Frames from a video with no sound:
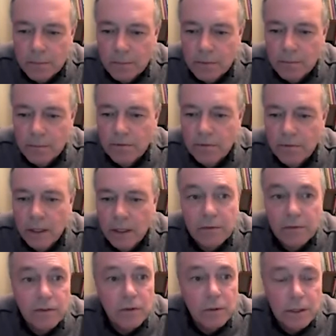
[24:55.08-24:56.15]
provider
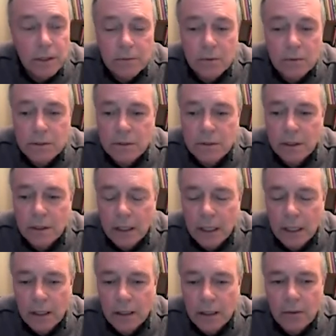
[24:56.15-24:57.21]
of food, it was
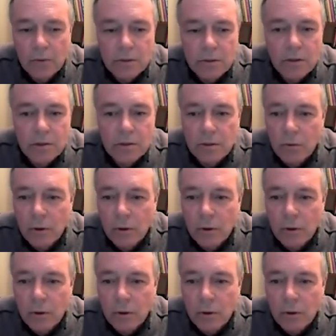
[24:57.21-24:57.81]
also